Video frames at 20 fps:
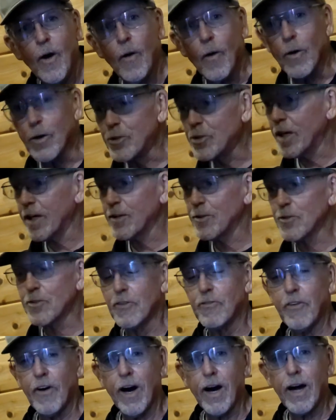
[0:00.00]
or
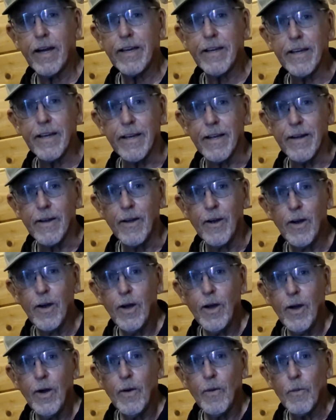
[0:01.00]
Czechoslovakian.
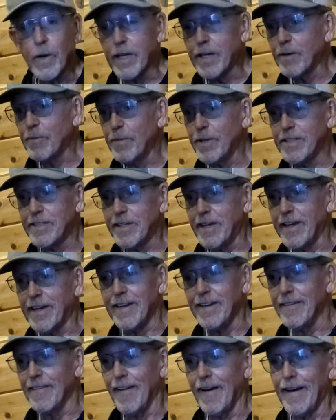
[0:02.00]
We could be
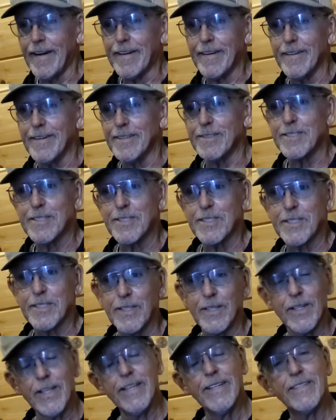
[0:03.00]
taking like a
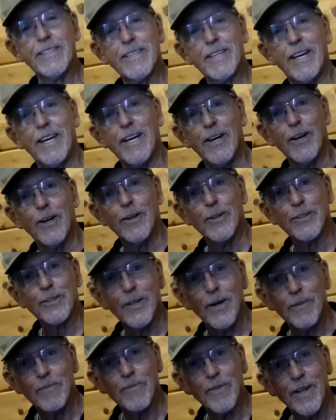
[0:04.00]
Zelensky or
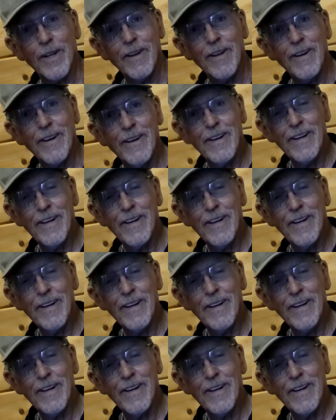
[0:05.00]
something.